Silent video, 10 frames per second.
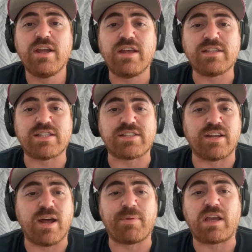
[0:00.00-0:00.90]
This is
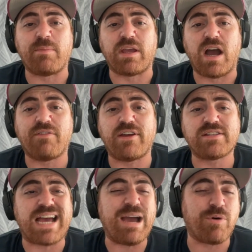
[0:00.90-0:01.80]
an up-and-coming
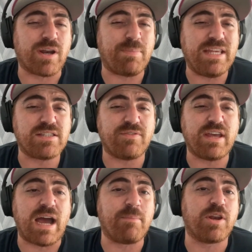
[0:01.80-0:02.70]
offense. I want a piece of
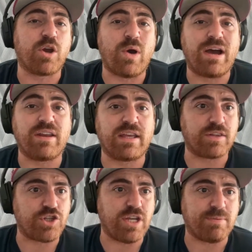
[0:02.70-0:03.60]
it. I'm going to go out and get
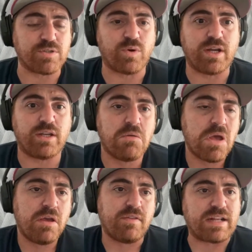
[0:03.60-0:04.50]
the cheapest one.
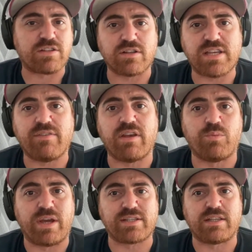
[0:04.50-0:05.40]
That's Dontayvion
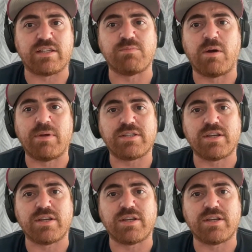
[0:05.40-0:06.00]
Wicks at this moment.